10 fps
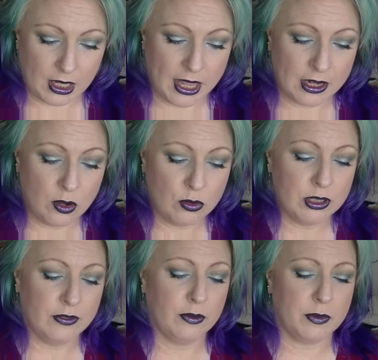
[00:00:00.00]
And
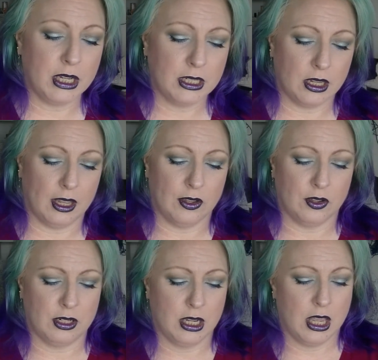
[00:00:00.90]
also from NYX, I
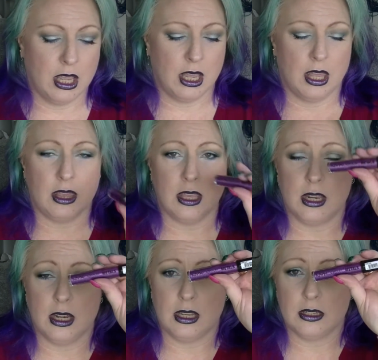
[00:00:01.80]
got the
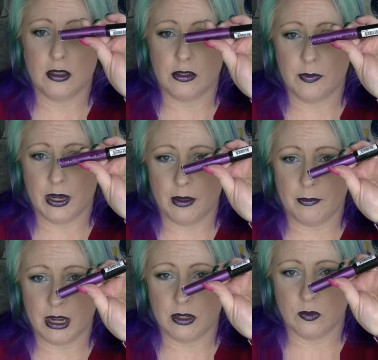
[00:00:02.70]
NYX Cosmetic
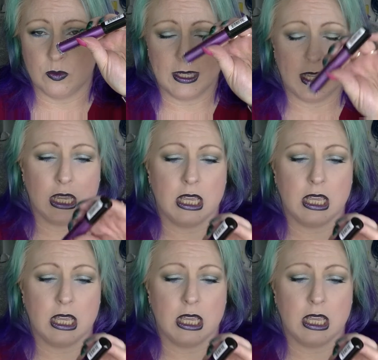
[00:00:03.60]
Metals